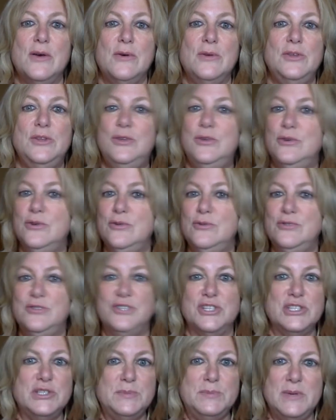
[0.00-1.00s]
you
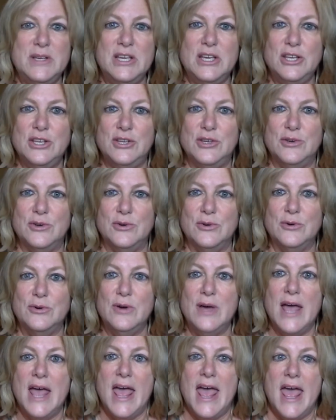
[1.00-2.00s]
just being you,
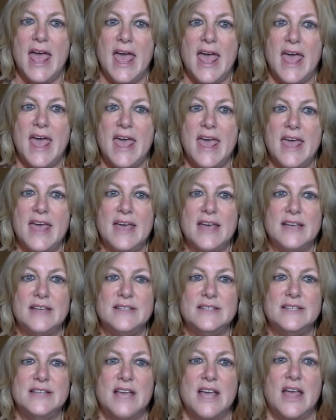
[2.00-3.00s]

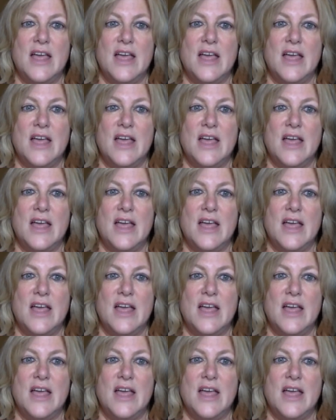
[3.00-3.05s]
and